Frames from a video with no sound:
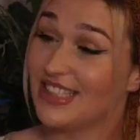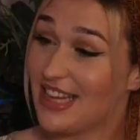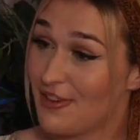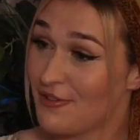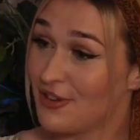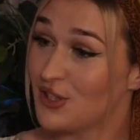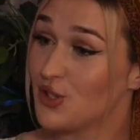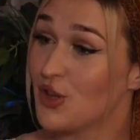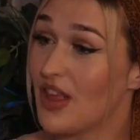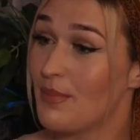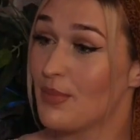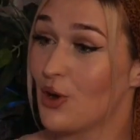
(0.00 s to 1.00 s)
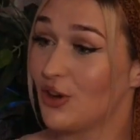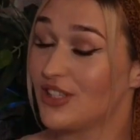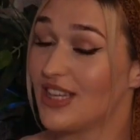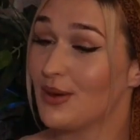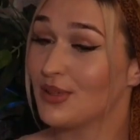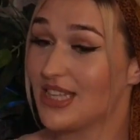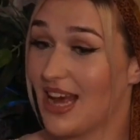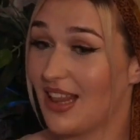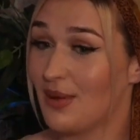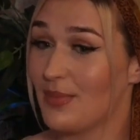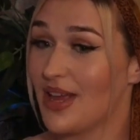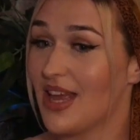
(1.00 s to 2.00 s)
feel different. So then, because they were
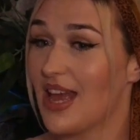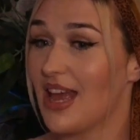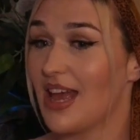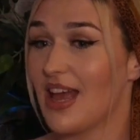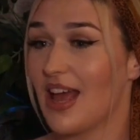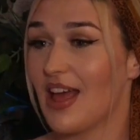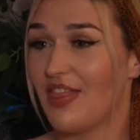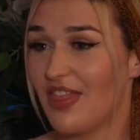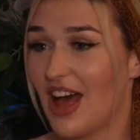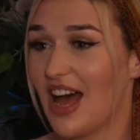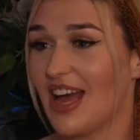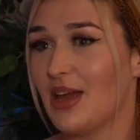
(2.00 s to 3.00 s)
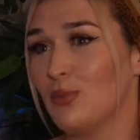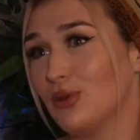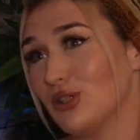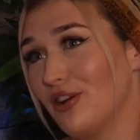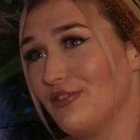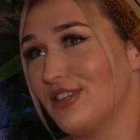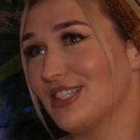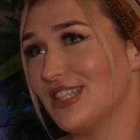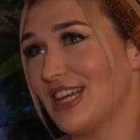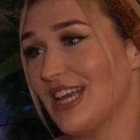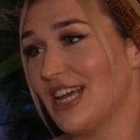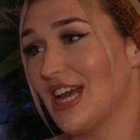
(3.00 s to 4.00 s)
telling me that it was
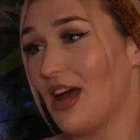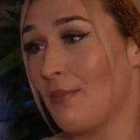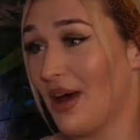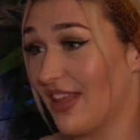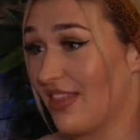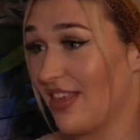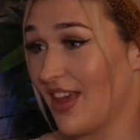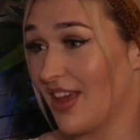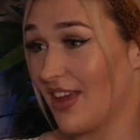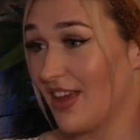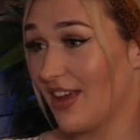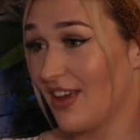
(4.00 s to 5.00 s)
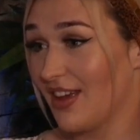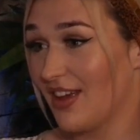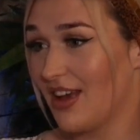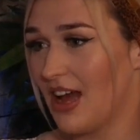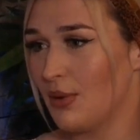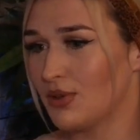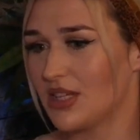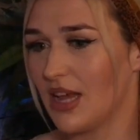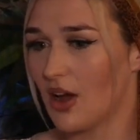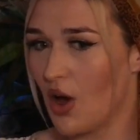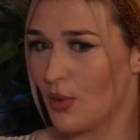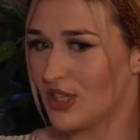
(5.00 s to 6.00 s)
obviously a bad thing, I
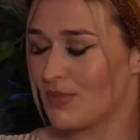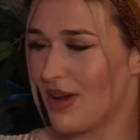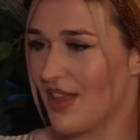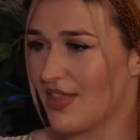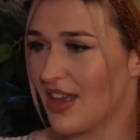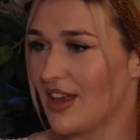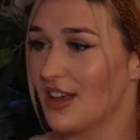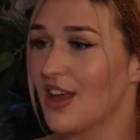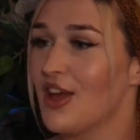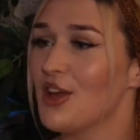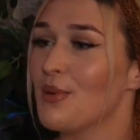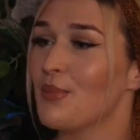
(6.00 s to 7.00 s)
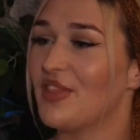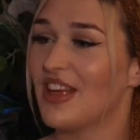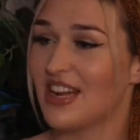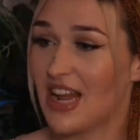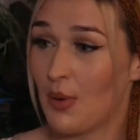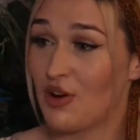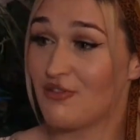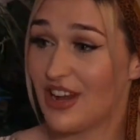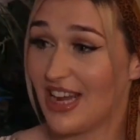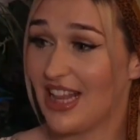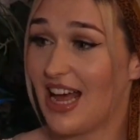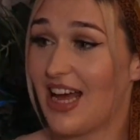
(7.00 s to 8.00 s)
was like, oh, it's a bad thing. But then now I
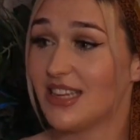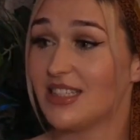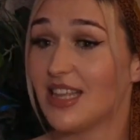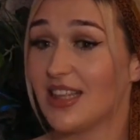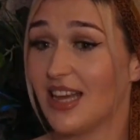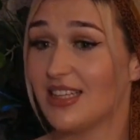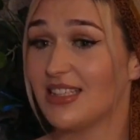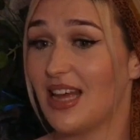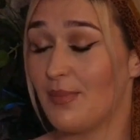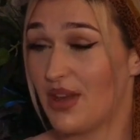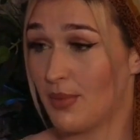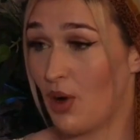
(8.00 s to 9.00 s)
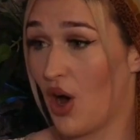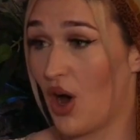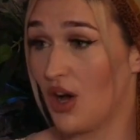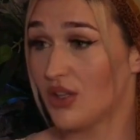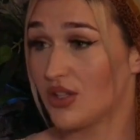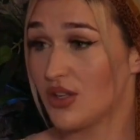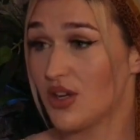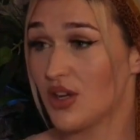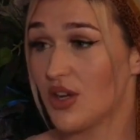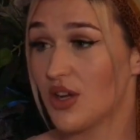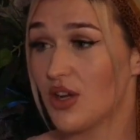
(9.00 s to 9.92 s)
realise that set me apart.